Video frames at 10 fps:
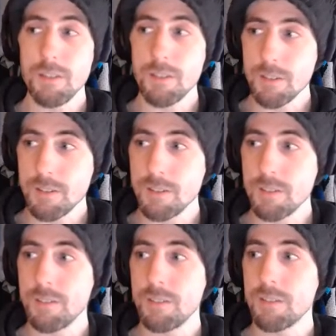
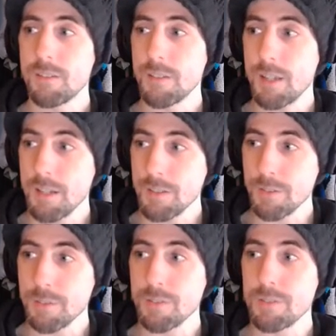the
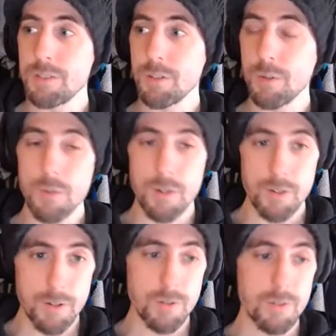cancel Gina
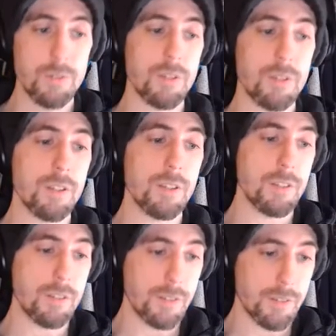Carano and